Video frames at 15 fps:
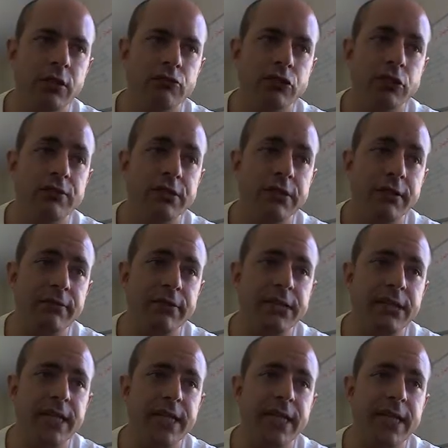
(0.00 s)
truth
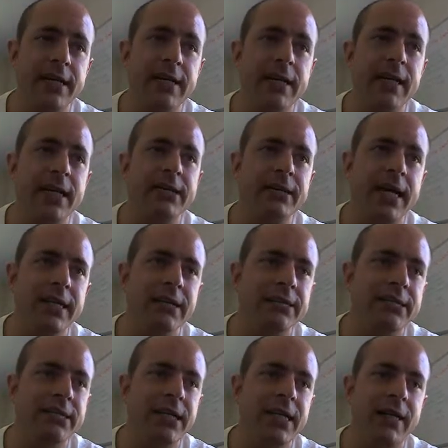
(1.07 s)
17,
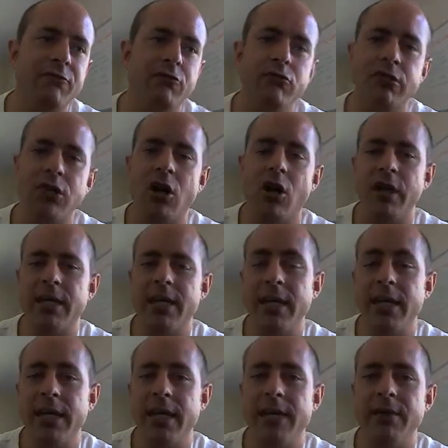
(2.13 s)
intensity levels are
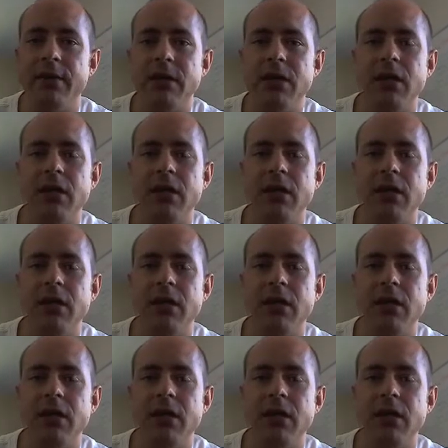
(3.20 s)
key.